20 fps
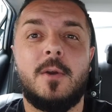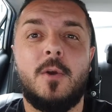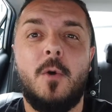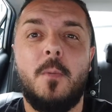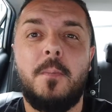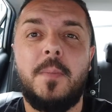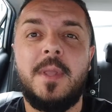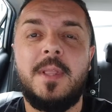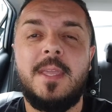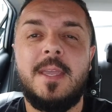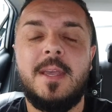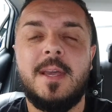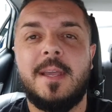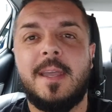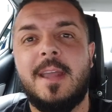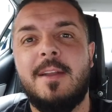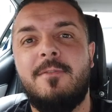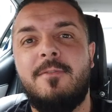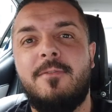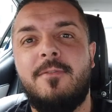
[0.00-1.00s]
competing
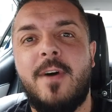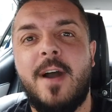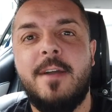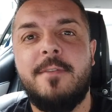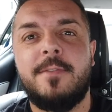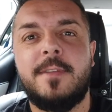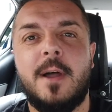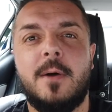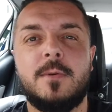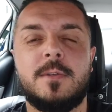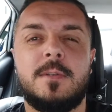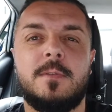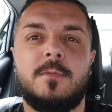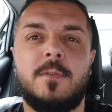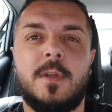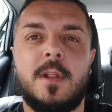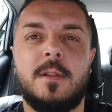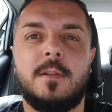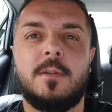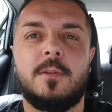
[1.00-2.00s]
against
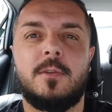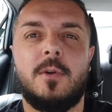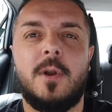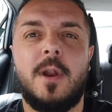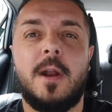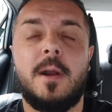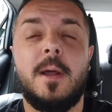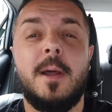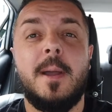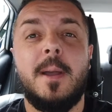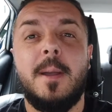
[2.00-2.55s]
$5,000